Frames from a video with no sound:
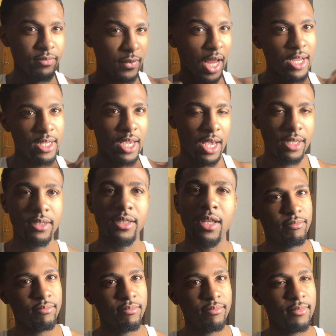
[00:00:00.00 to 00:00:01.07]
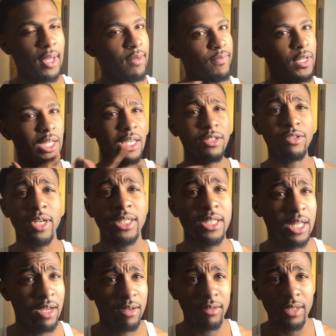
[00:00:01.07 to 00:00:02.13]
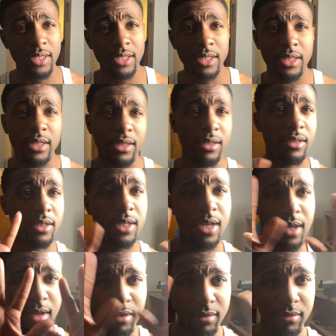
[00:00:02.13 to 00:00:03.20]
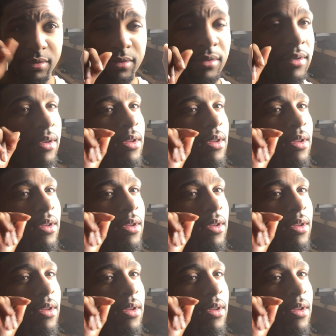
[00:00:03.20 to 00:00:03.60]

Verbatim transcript: Yeah, so I'm gonna get dressed now because child.